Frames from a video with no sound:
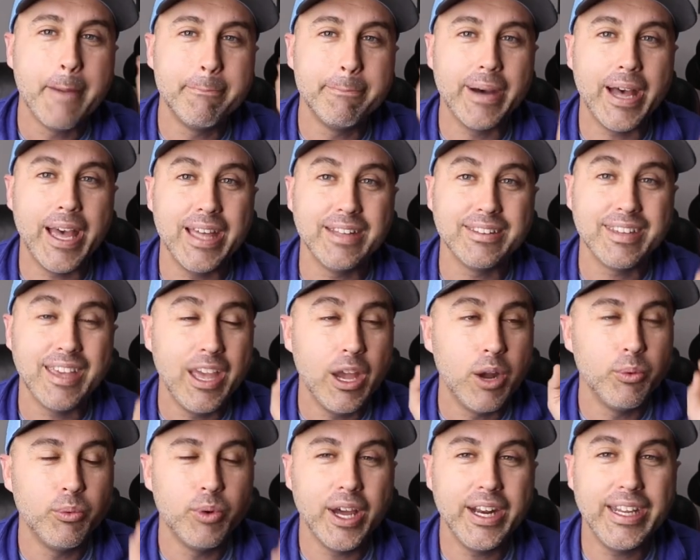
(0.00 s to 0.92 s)
But
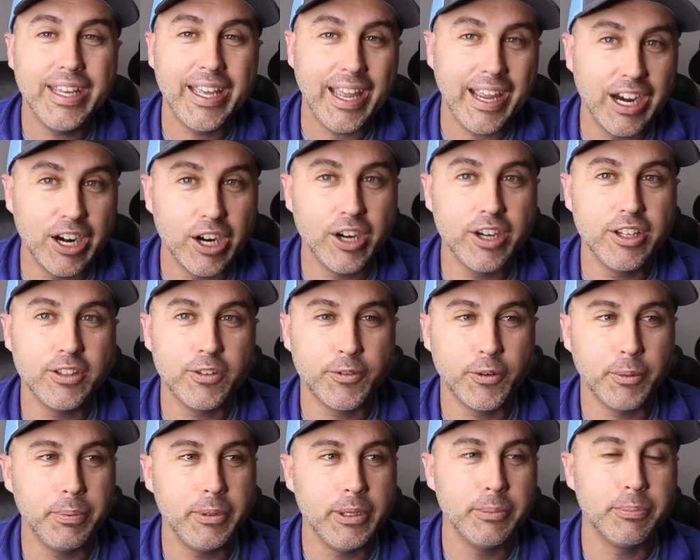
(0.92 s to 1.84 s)
running errands
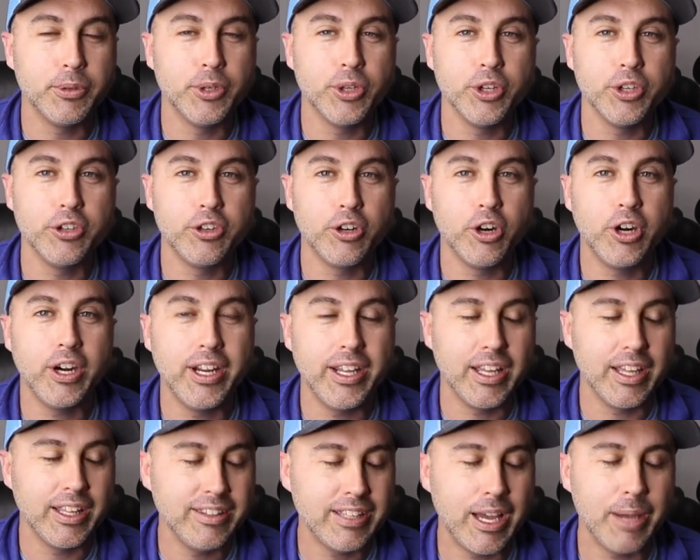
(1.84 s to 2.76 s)
for people
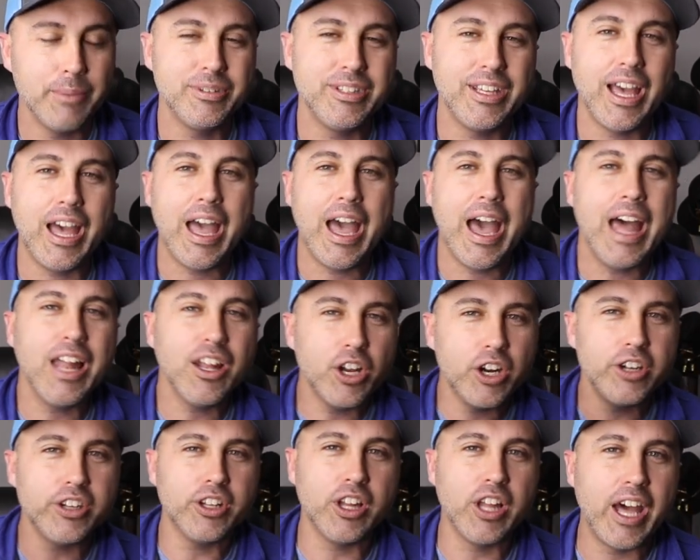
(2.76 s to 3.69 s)
during a time. See, I, I
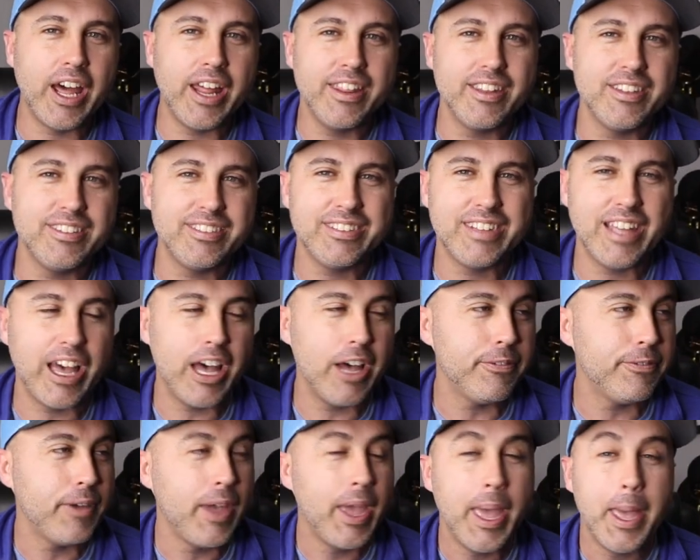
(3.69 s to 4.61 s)
learned a lot of this
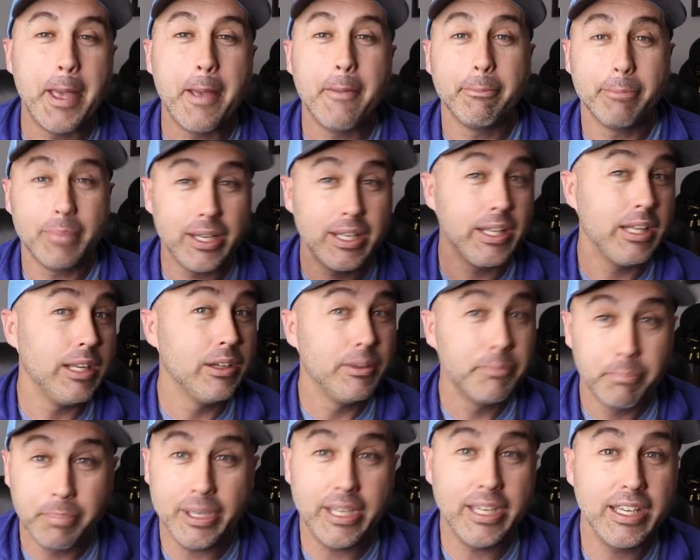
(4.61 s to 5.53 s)
stuff
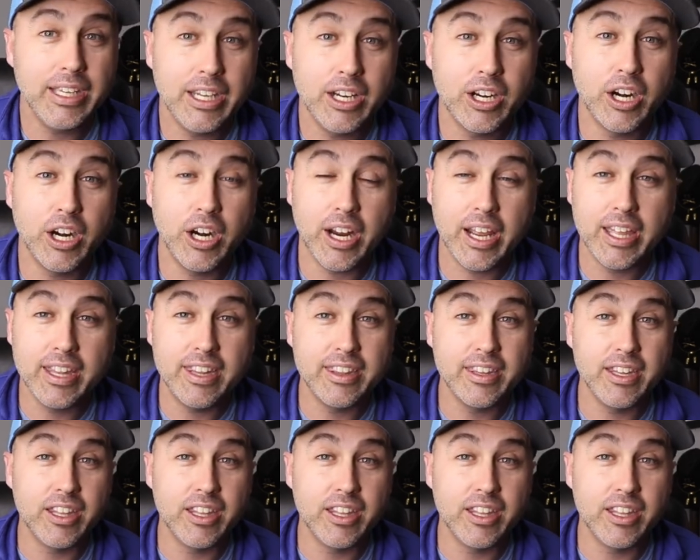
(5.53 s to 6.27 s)
being here in